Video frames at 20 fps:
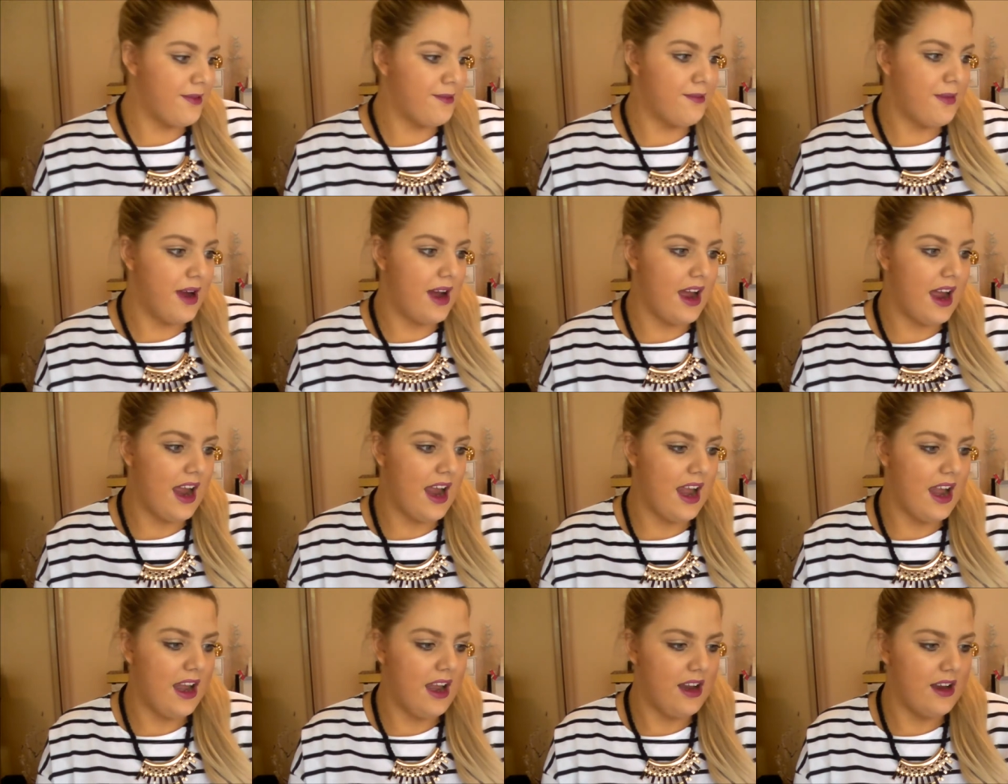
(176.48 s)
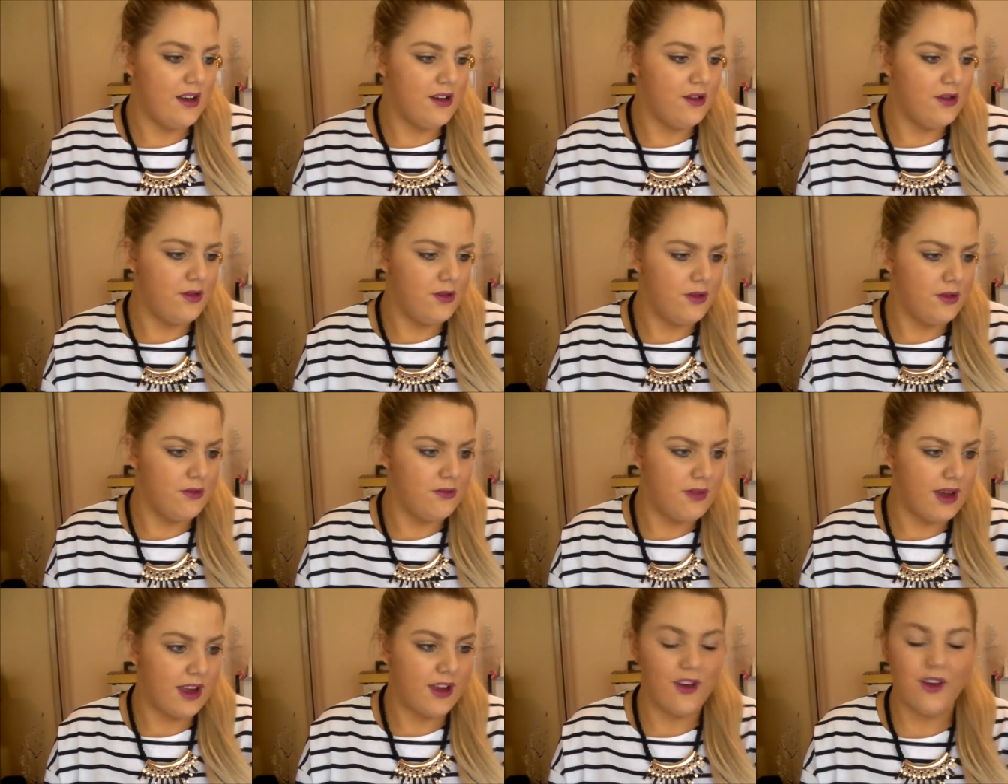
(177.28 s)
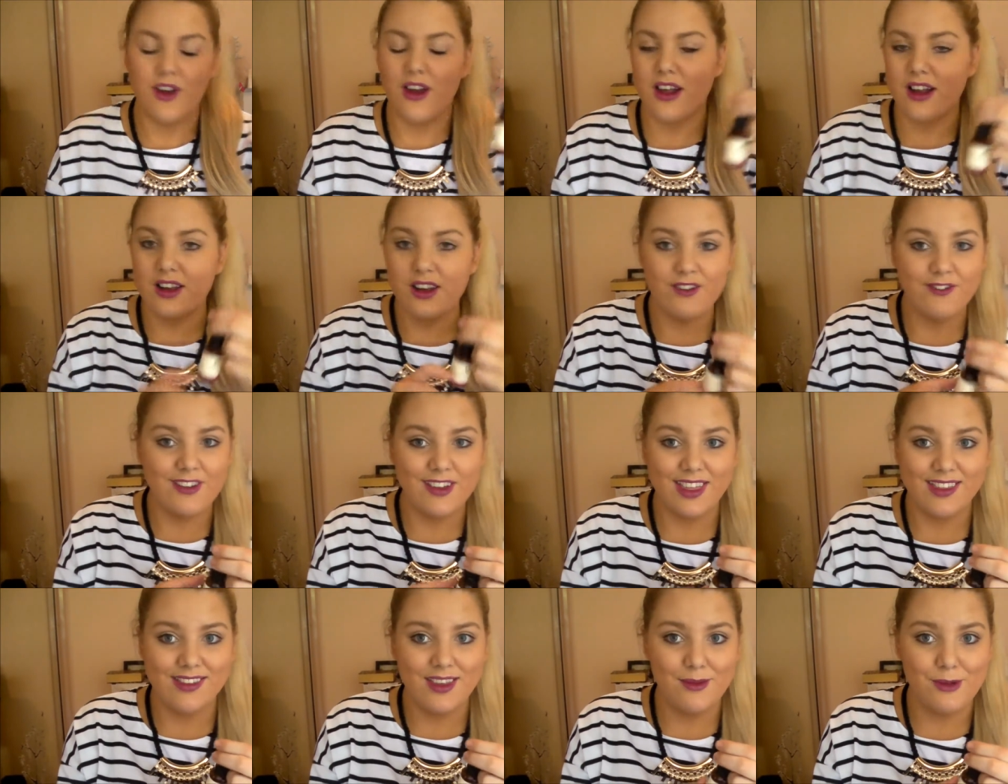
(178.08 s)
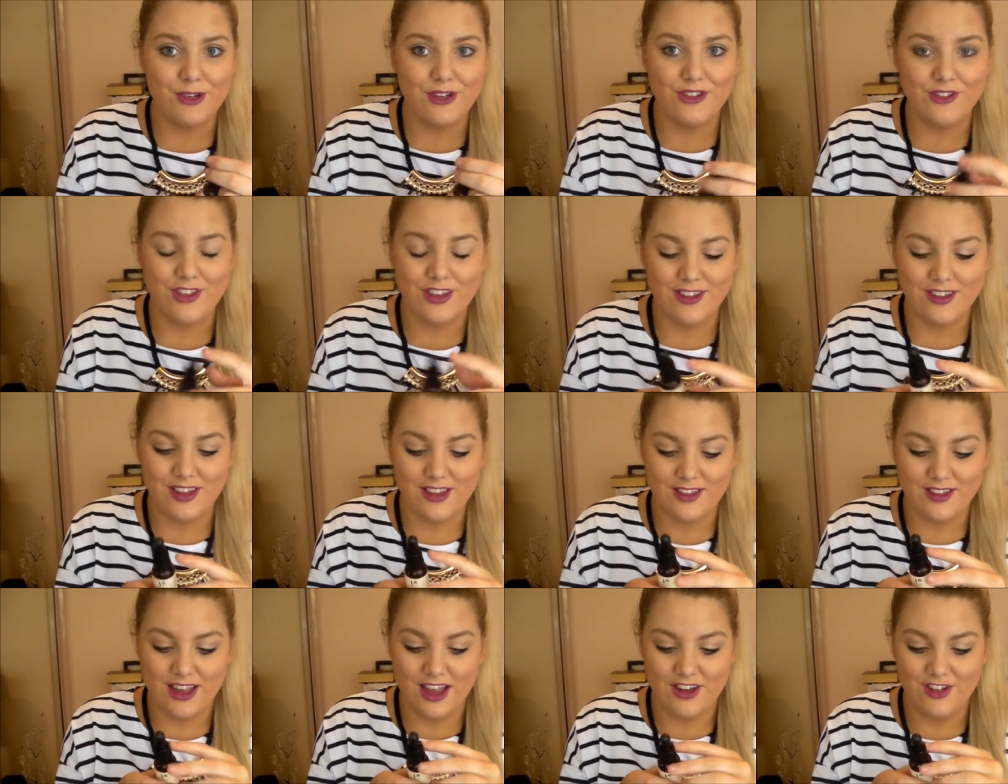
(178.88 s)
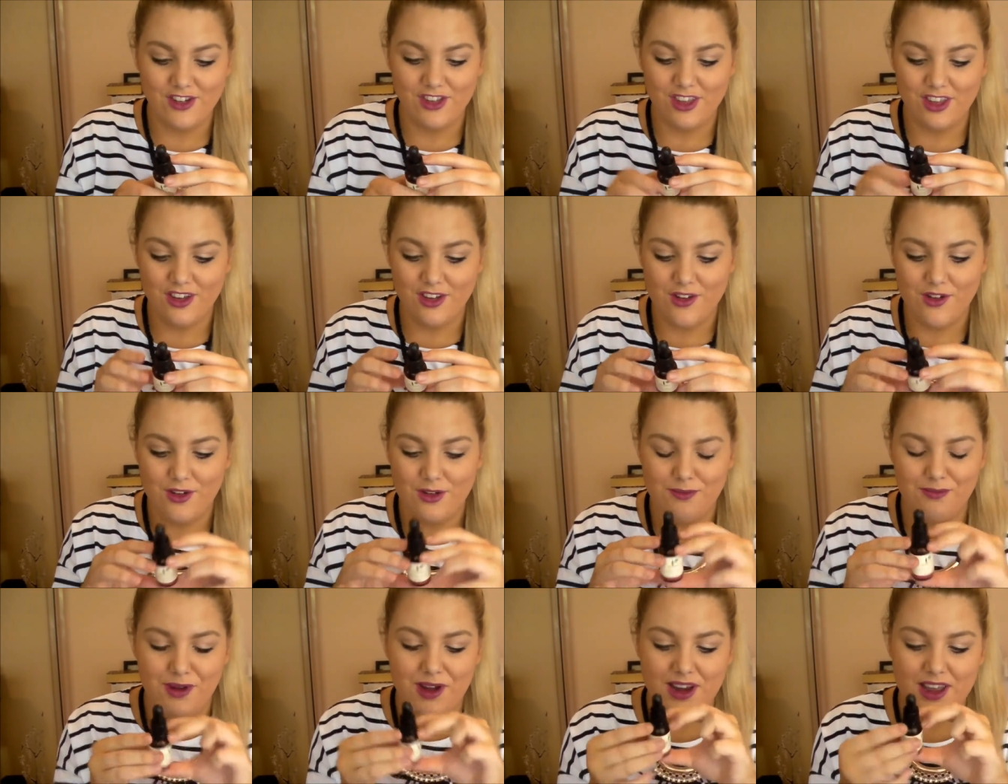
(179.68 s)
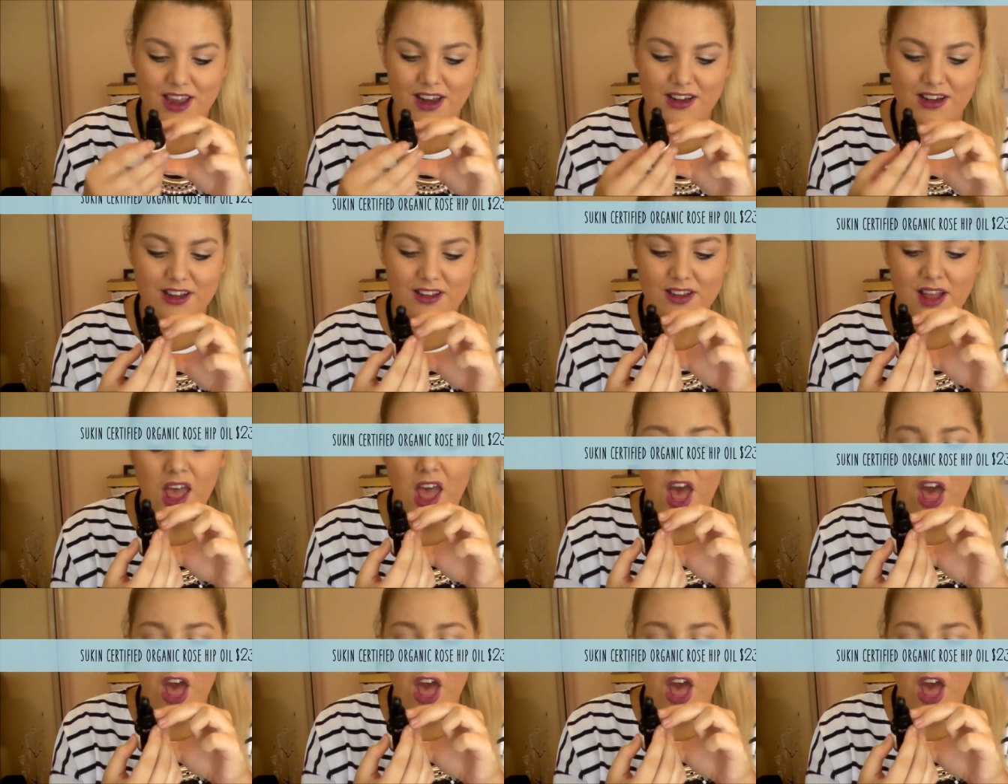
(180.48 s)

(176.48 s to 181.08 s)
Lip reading: oh my god, I didn't realize how much of this is actually gone, but it is